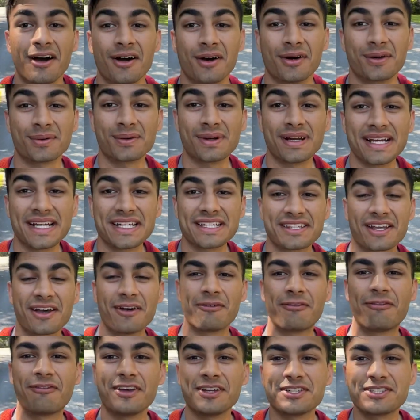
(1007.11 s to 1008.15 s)
Alright,
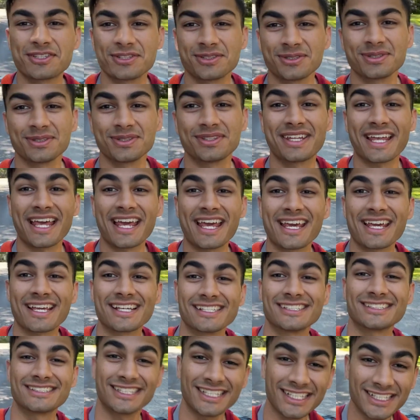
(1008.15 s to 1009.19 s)
official day
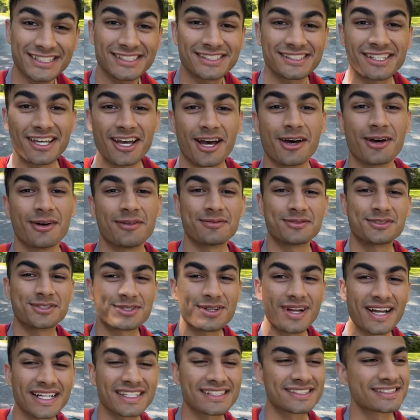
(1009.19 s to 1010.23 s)
six of
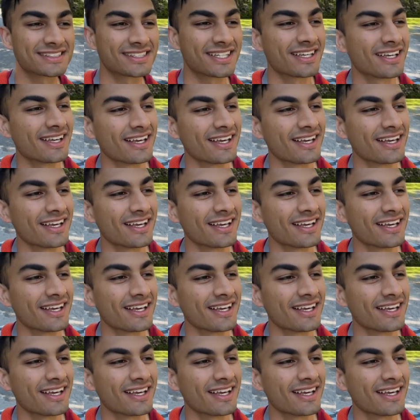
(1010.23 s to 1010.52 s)
Treks.